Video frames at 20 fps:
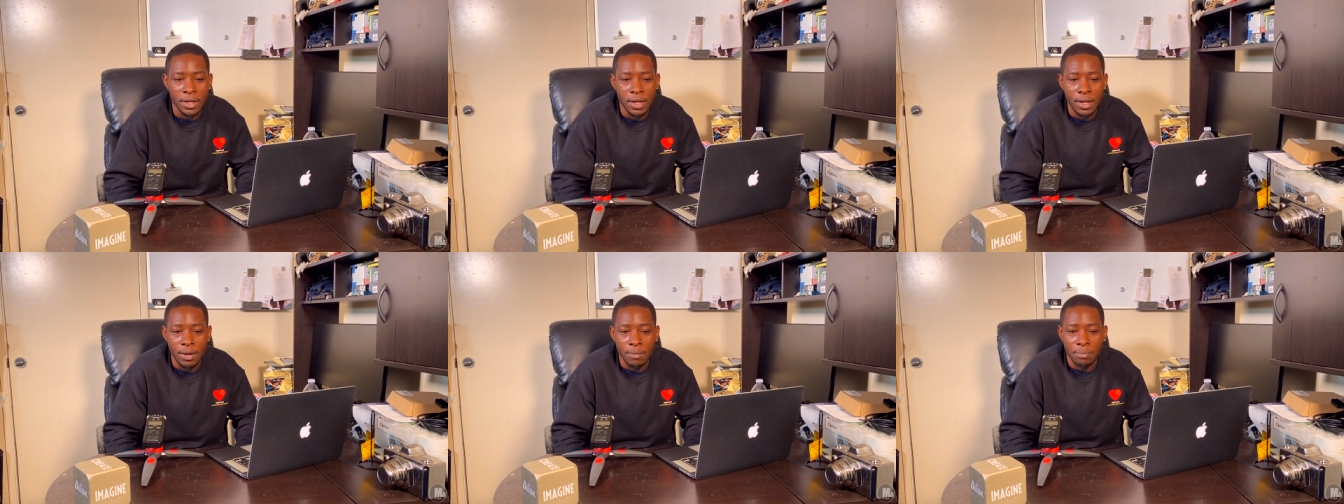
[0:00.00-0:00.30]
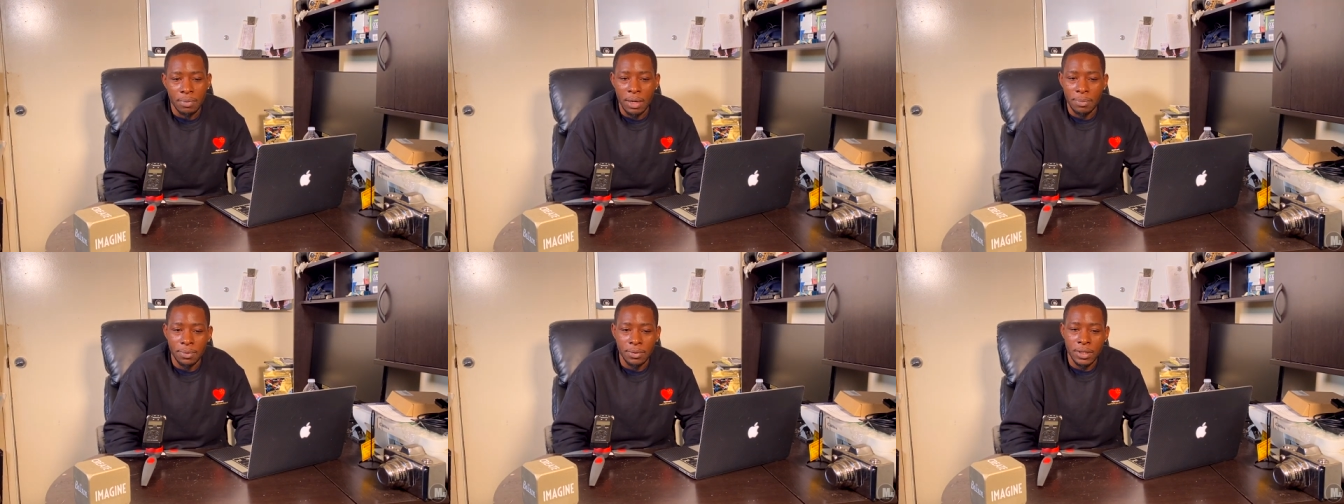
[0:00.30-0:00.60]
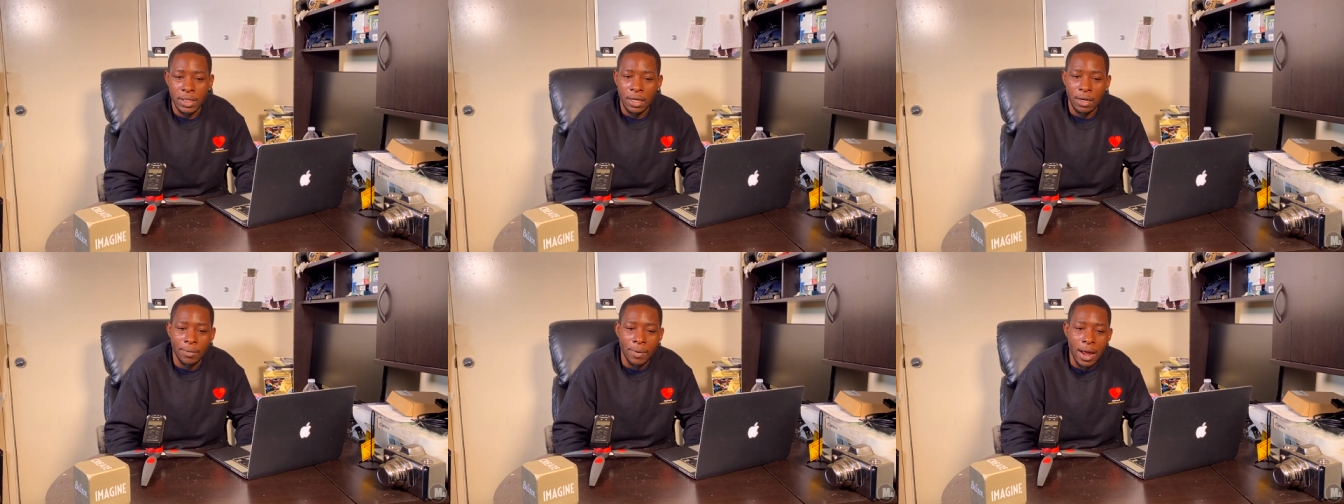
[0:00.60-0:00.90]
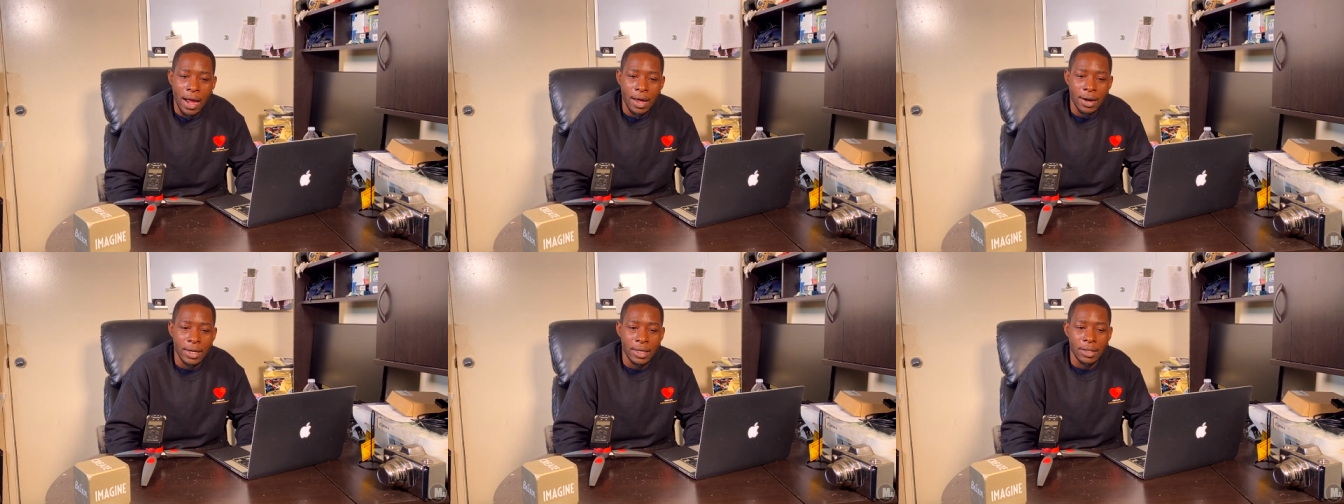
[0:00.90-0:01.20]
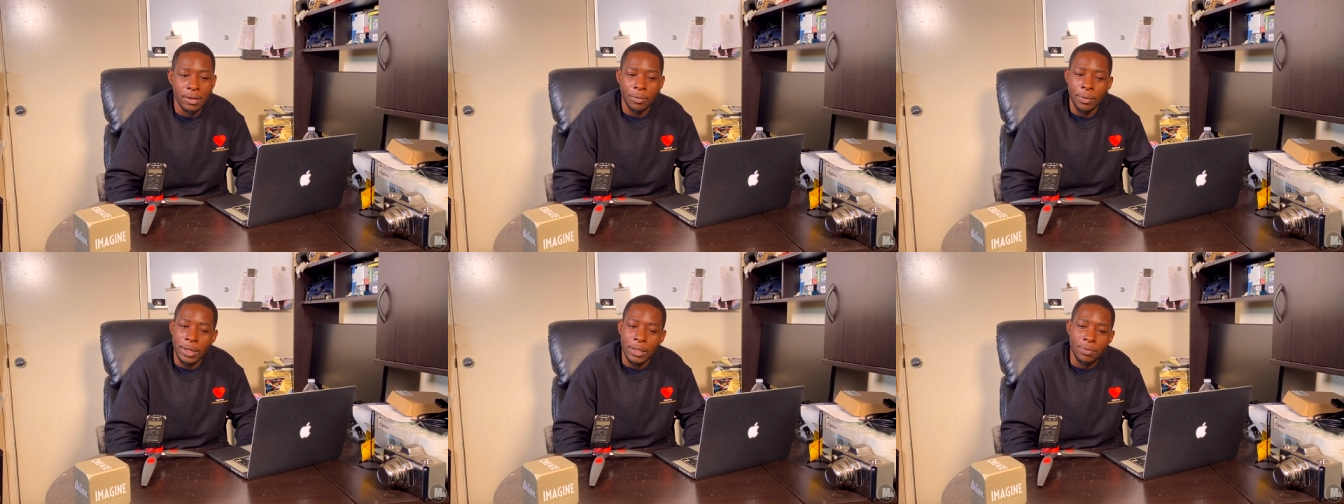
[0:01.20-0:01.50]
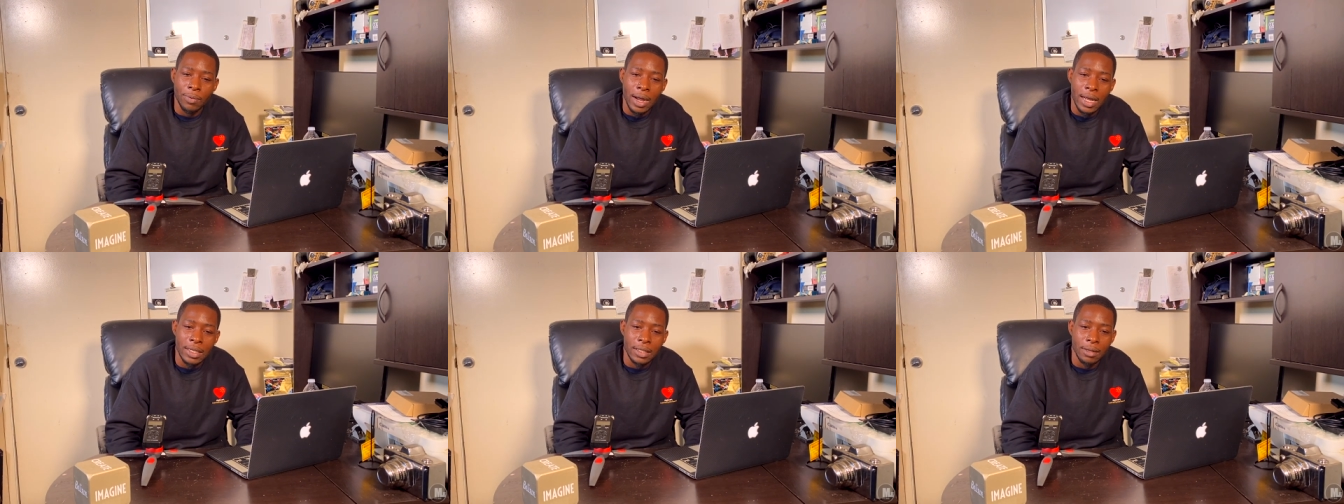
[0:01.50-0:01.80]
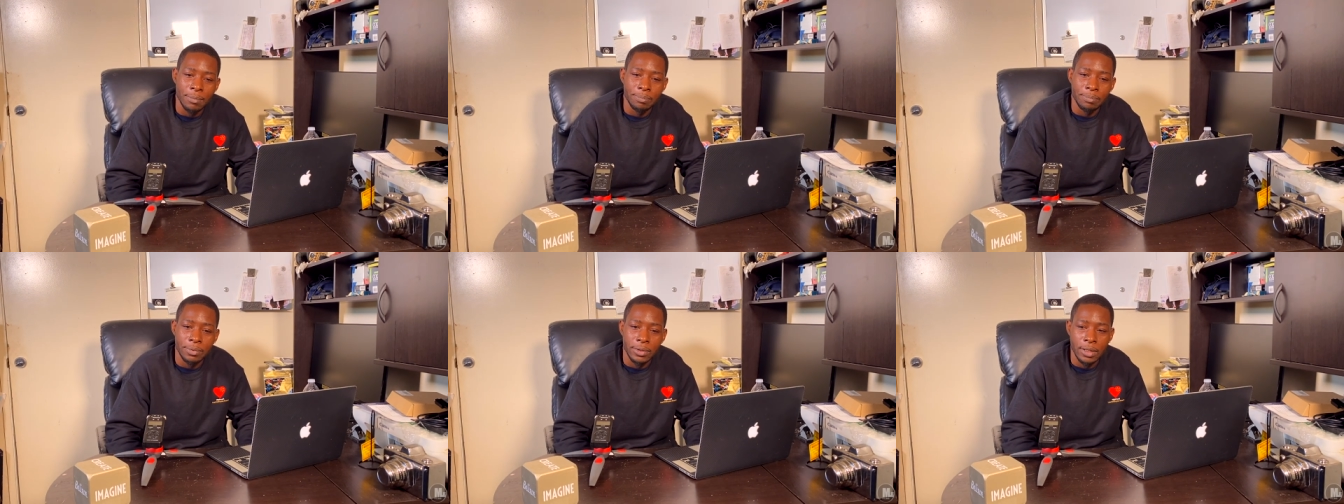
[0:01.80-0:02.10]
people sit around and the reason why
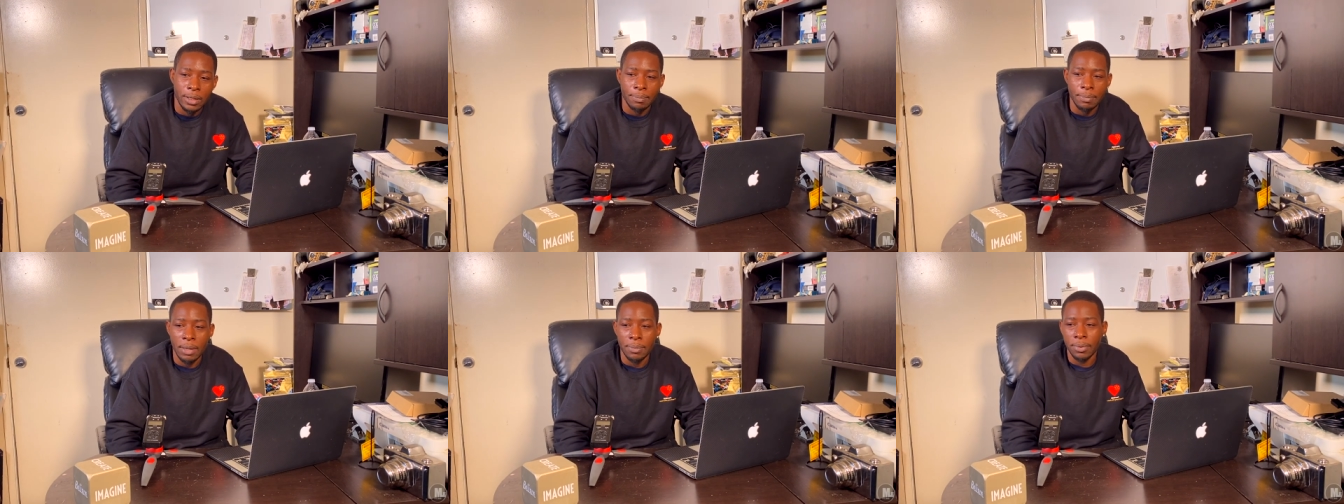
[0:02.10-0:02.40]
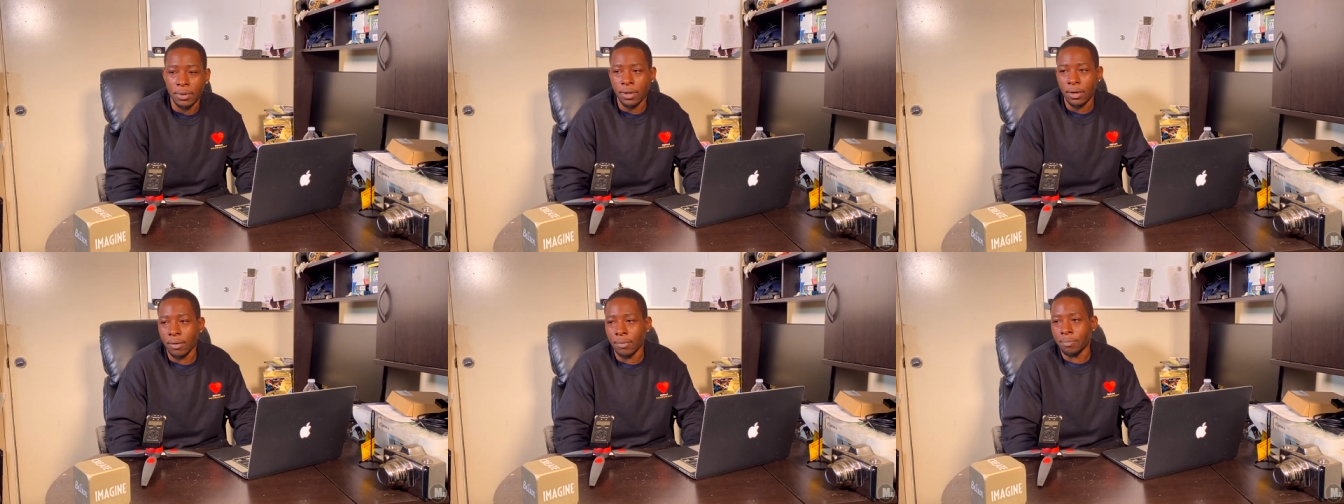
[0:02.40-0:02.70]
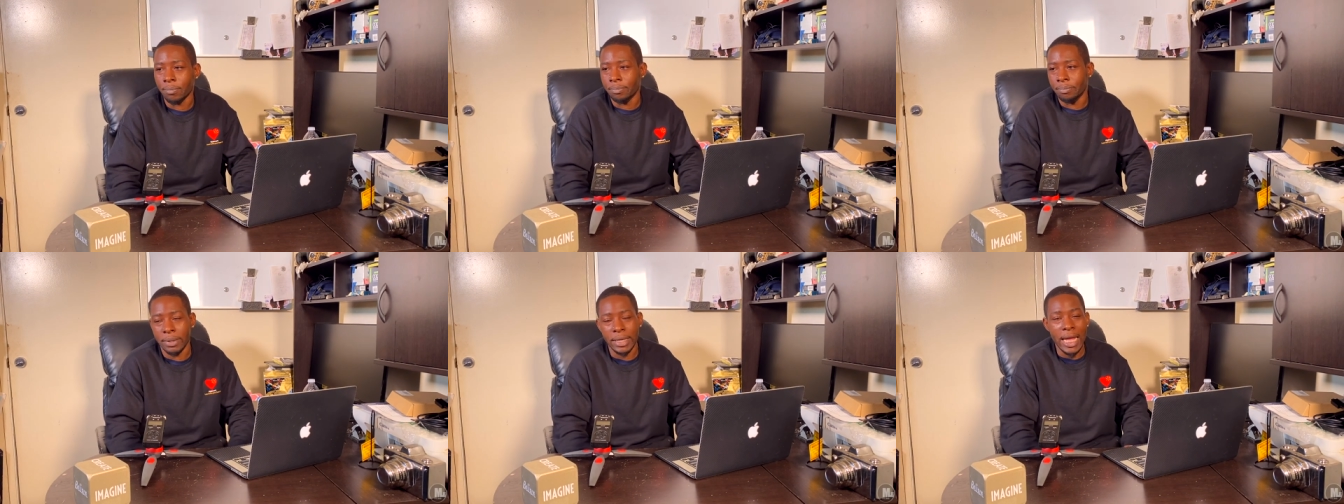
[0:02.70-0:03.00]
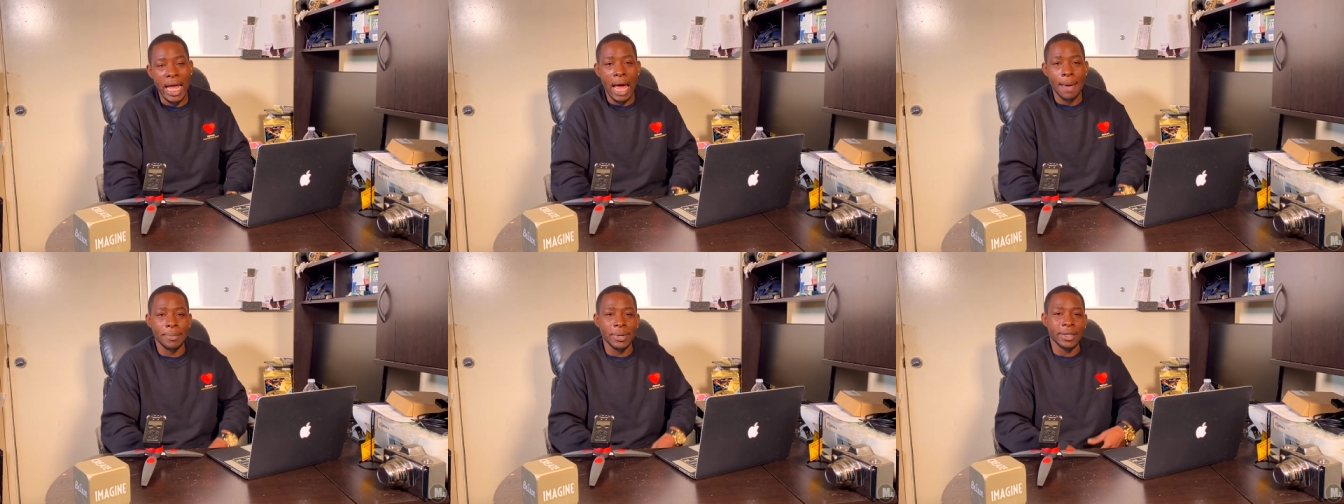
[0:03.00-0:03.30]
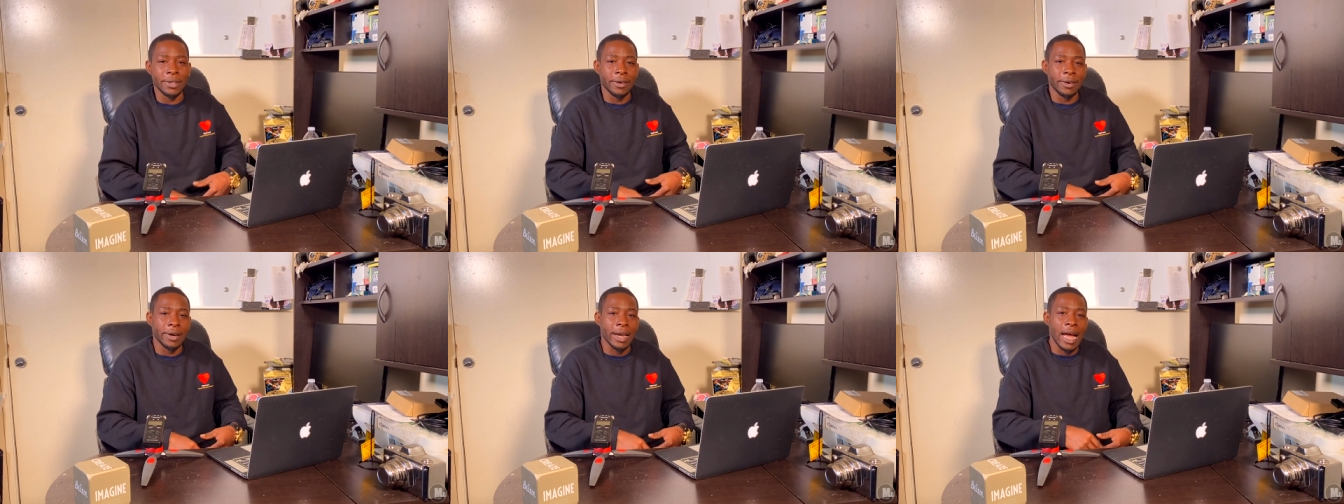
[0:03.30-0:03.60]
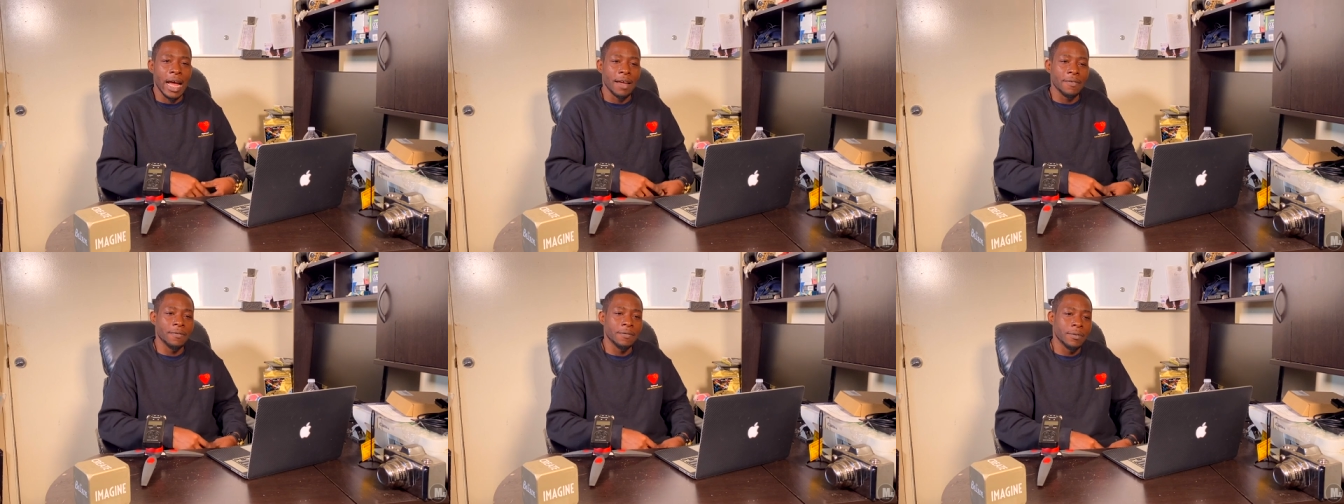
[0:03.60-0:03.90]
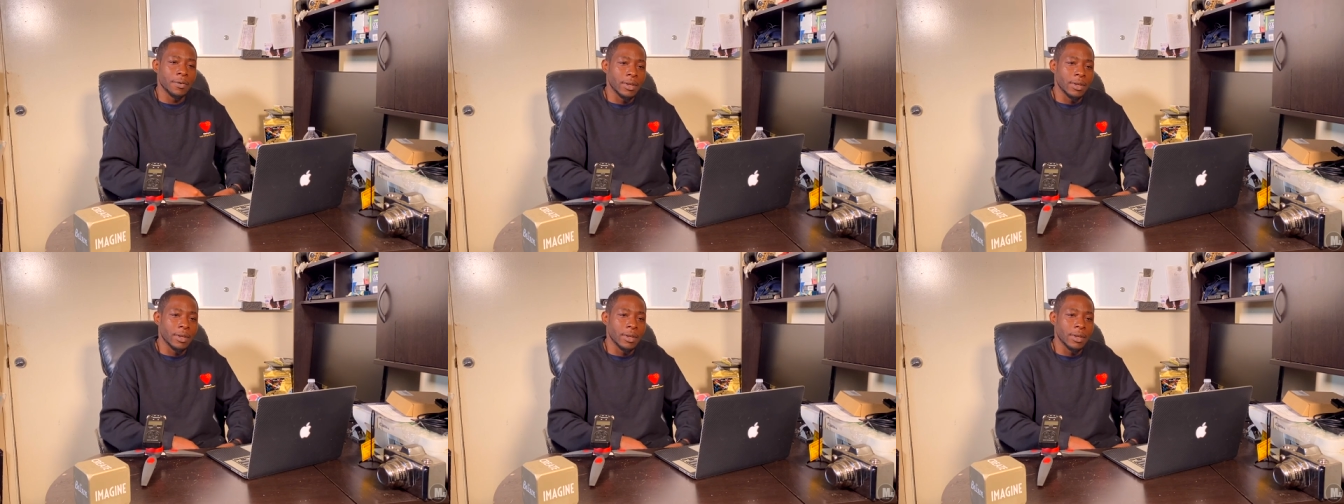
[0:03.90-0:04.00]
some some people don't be happy in their life.